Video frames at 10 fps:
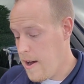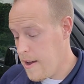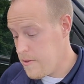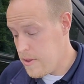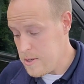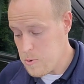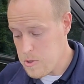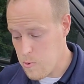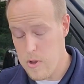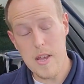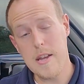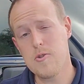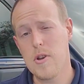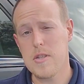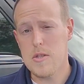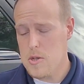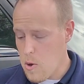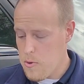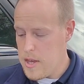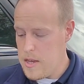This one's really interesting.
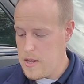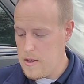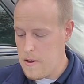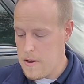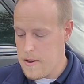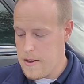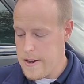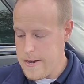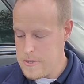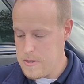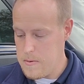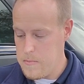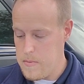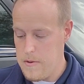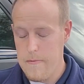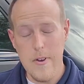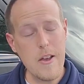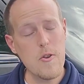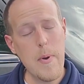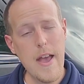So the custom
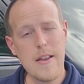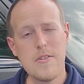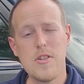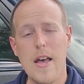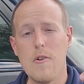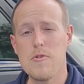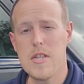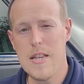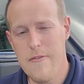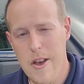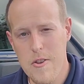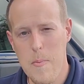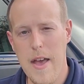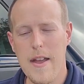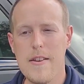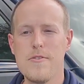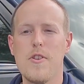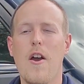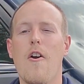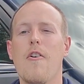value package, the LT value package,
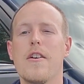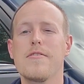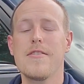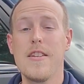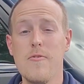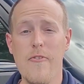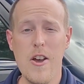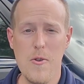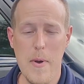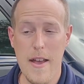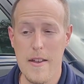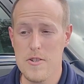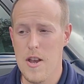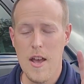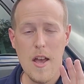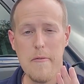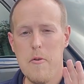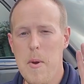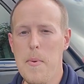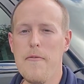the RST value package, if you
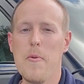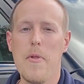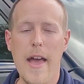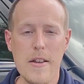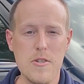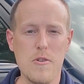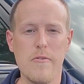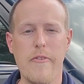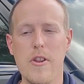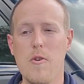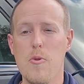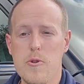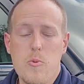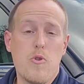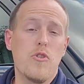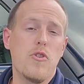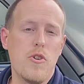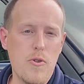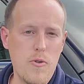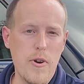remember from last year's video, those were
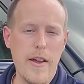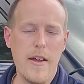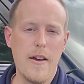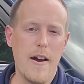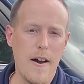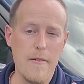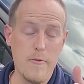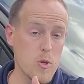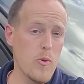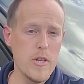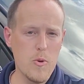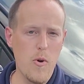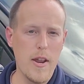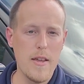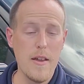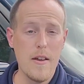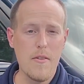new for 2020.